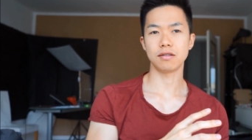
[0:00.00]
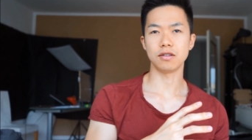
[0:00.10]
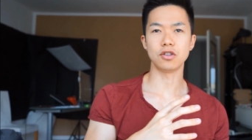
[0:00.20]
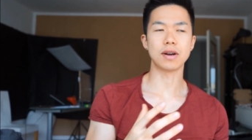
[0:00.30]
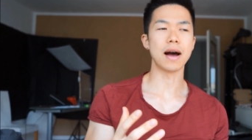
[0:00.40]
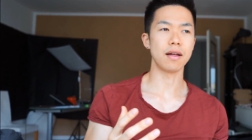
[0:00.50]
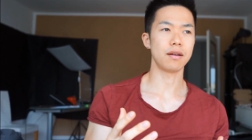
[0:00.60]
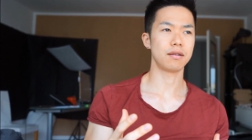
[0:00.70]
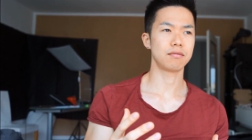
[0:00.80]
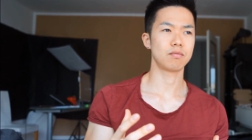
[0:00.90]
you got
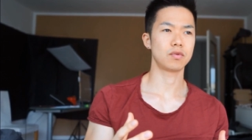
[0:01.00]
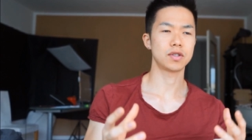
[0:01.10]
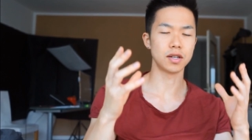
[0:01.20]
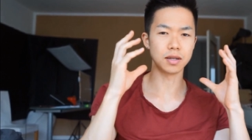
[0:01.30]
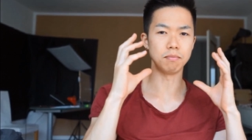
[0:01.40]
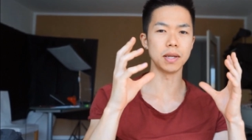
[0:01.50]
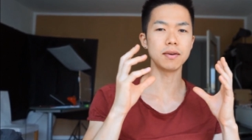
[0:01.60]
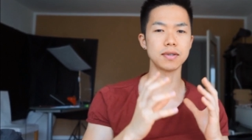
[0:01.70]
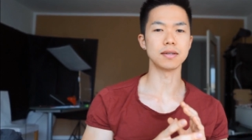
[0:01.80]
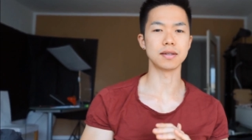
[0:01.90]
certain
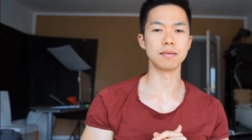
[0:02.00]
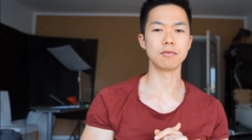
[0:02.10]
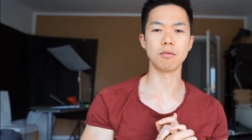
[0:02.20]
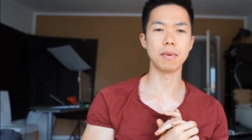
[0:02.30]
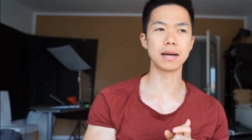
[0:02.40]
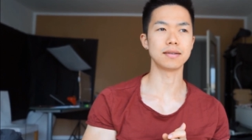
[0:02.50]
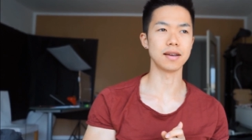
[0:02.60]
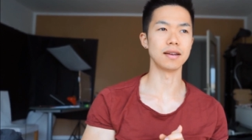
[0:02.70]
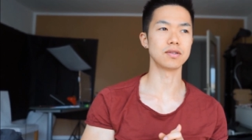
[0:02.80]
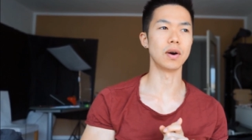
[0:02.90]
belief system or
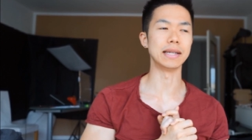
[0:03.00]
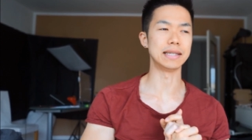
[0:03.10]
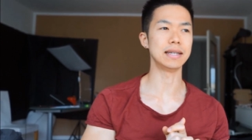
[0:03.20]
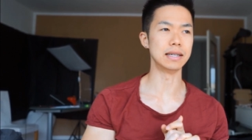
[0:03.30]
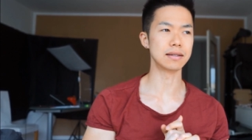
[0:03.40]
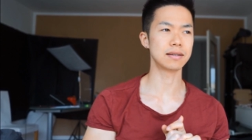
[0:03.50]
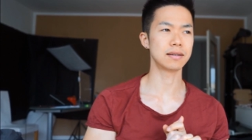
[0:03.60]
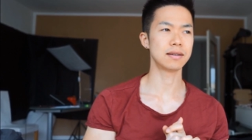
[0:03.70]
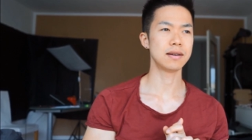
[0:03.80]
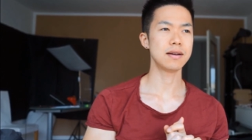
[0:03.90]
mindsets or ideas,
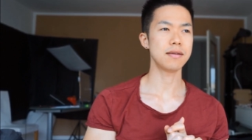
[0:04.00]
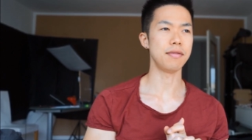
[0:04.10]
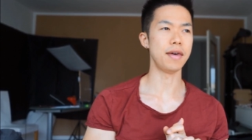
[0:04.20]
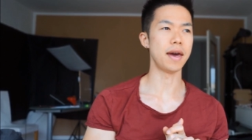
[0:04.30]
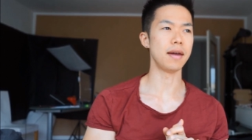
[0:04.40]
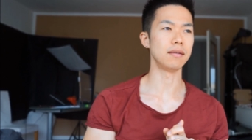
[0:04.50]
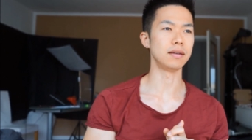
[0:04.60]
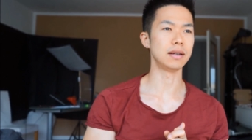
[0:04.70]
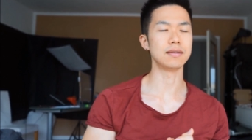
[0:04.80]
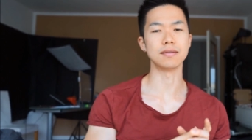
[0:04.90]
then
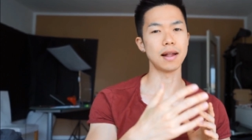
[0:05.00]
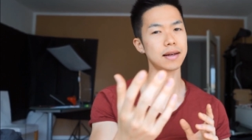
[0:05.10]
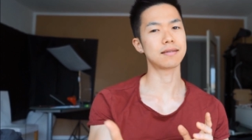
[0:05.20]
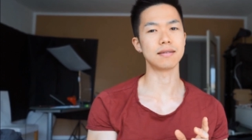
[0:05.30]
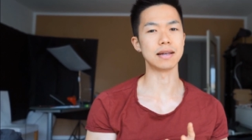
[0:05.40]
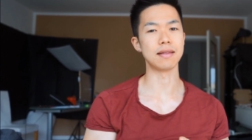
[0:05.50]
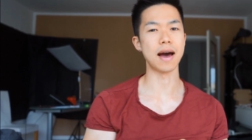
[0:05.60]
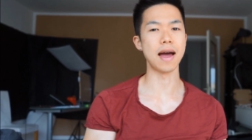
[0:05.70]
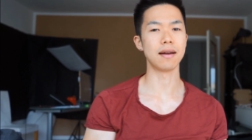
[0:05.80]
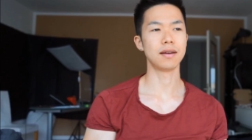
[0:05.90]
it is likely
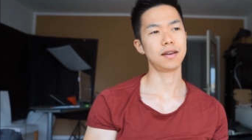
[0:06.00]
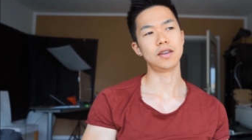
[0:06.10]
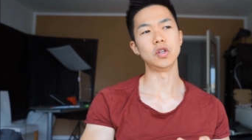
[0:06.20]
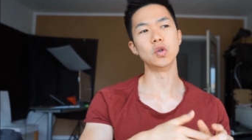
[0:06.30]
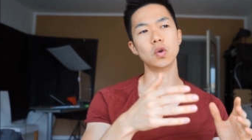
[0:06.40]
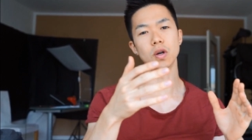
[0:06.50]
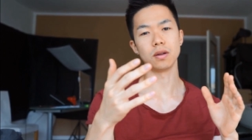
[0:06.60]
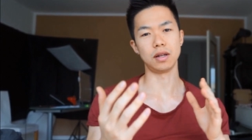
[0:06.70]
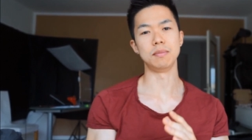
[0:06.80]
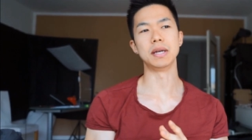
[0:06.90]
that you are
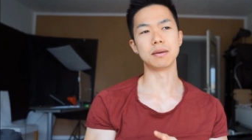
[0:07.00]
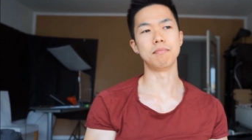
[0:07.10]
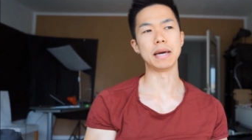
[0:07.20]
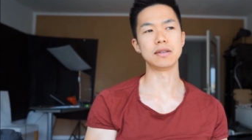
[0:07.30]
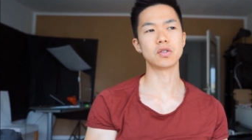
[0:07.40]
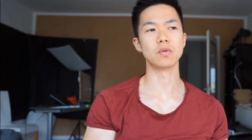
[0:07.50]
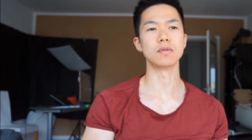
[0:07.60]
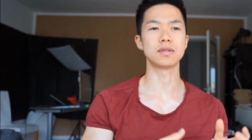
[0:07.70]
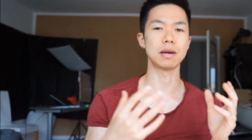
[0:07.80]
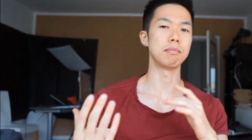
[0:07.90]
living based
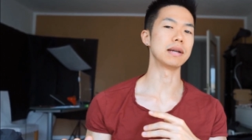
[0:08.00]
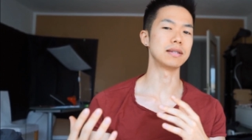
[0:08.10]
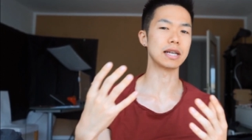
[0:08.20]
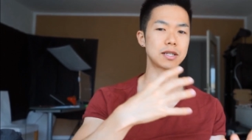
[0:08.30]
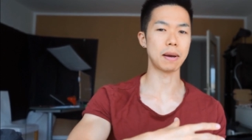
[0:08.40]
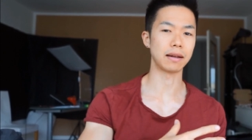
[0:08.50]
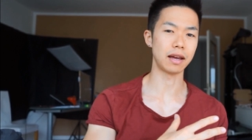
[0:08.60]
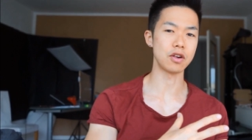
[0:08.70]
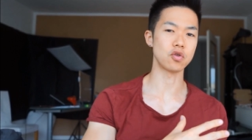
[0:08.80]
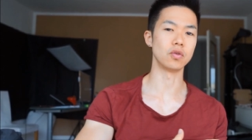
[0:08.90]
on somebody's
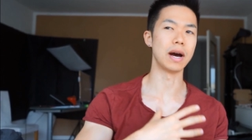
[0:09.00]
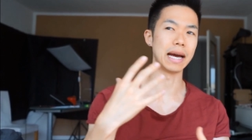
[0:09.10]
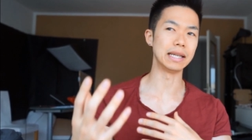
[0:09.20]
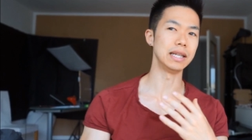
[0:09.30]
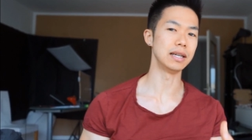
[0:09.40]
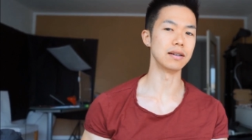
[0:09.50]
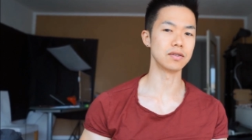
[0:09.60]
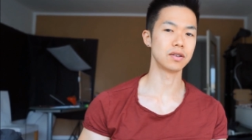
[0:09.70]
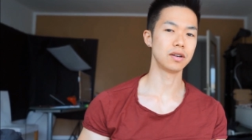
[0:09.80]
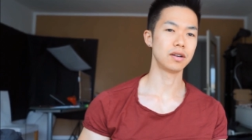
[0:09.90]
expectation or
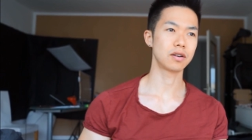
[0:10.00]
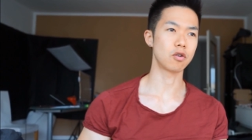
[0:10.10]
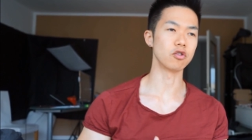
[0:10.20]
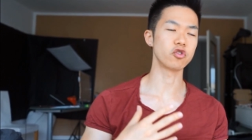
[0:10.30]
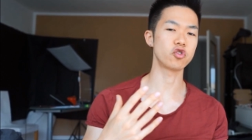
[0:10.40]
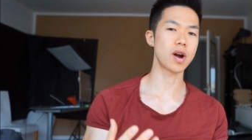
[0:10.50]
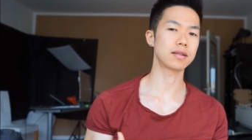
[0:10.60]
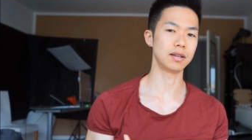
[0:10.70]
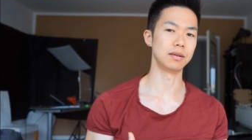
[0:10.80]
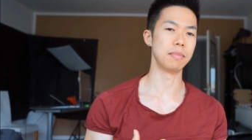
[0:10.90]
ideas
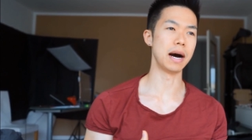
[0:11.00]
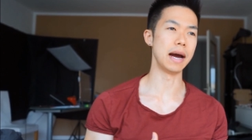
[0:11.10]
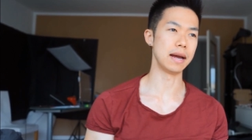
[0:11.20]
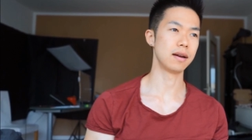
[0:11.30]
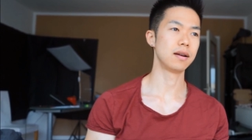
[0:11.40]
constructed by